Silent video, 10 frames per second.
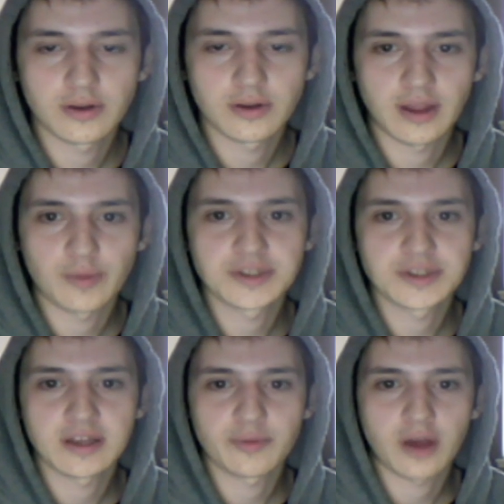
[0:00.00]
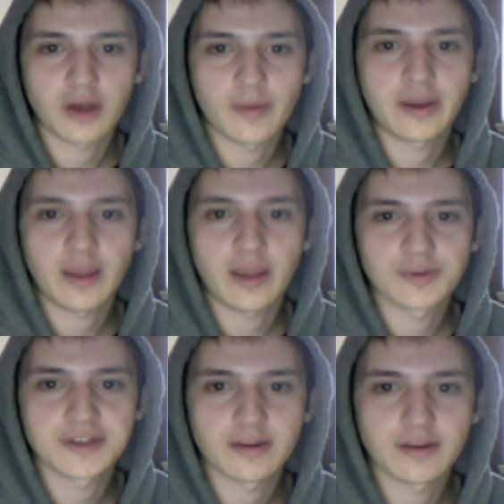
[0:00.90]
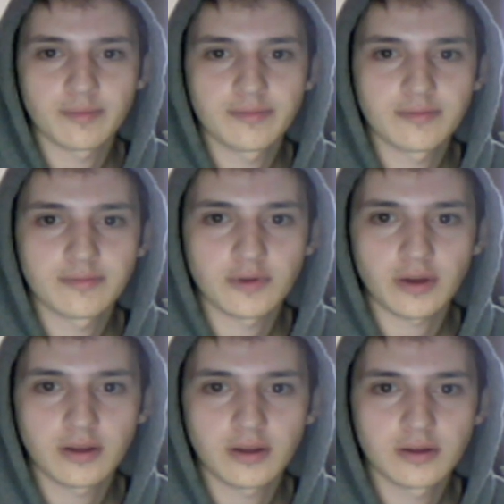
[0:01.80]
Camera setup, camera setup. Okay.